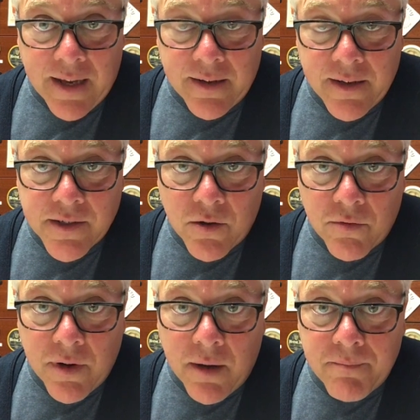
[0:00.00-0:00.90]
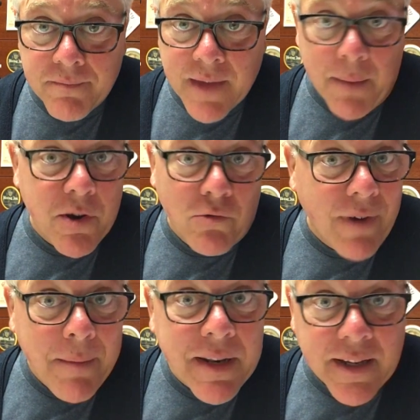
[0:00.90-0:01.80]
and his own chemical
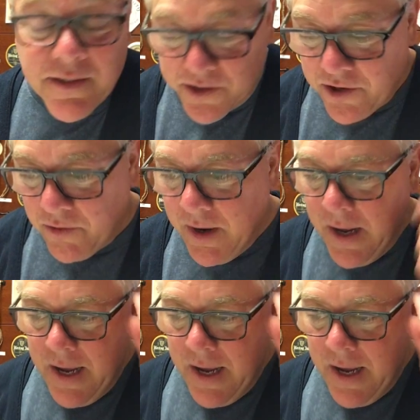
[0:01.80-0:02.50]
remedies, too.